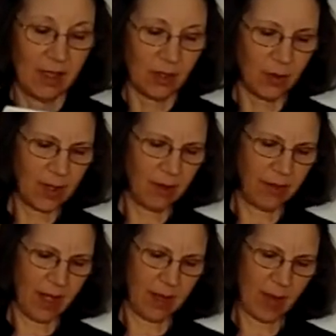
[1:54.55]
Squiggle
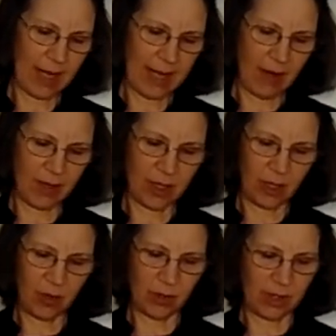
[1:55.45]
thought about how he
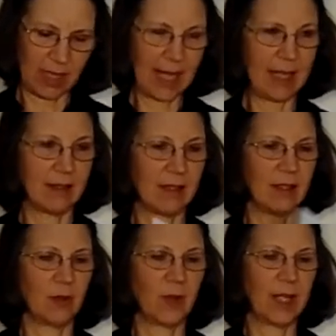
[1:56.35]
could use his hands
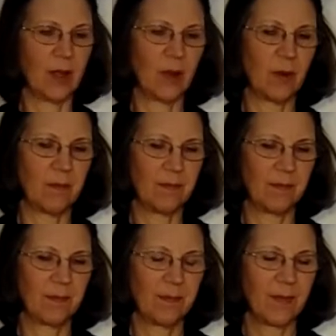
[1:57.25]
on the way home.
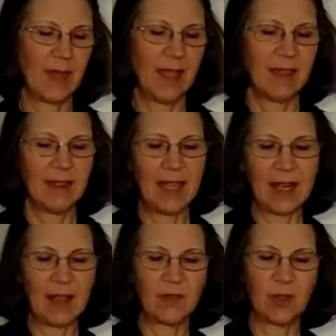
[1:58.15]
That
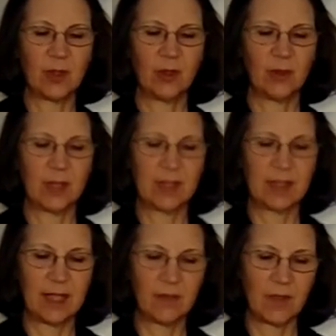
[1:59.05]
afternoon,
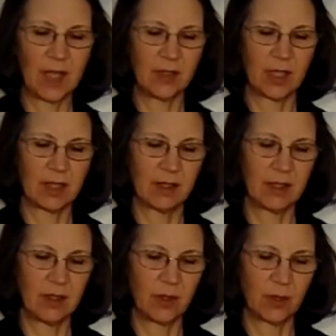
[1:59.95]
instead of touching his
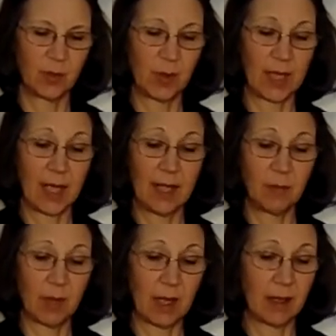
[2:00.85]
sister's
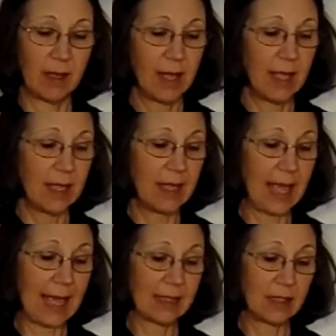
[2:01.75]
pecan bar, he
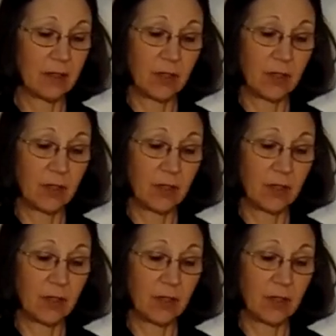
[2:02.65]
asked